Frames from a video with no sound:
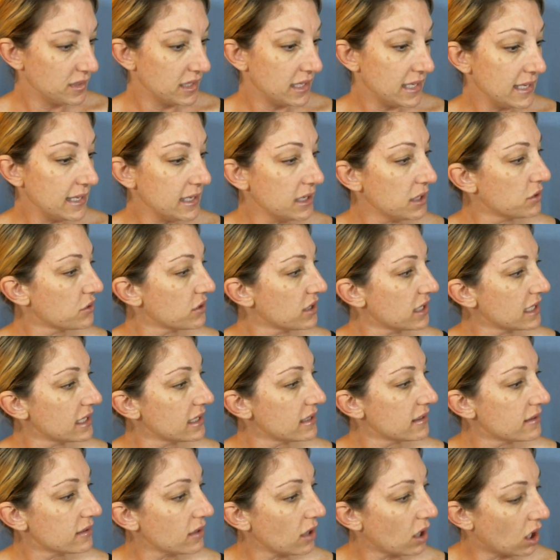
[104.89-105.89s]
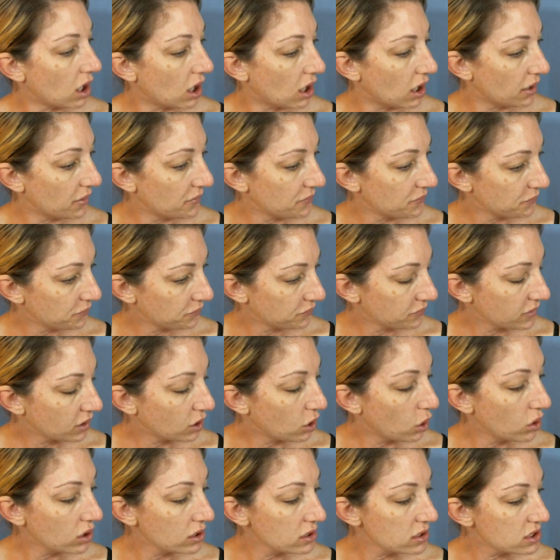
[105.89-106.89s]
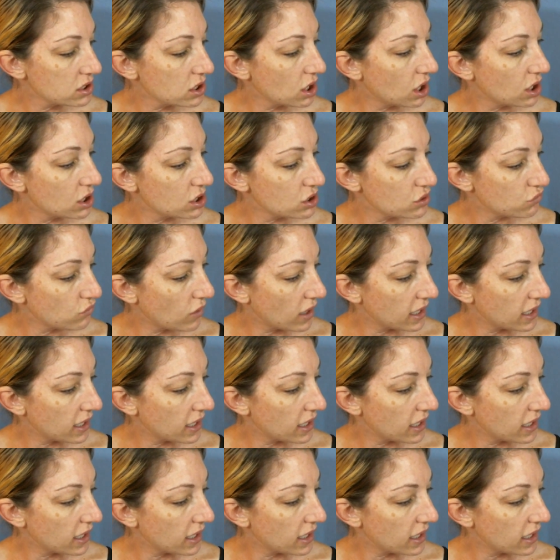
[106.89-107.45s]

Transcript: key ingredients are cornstarch,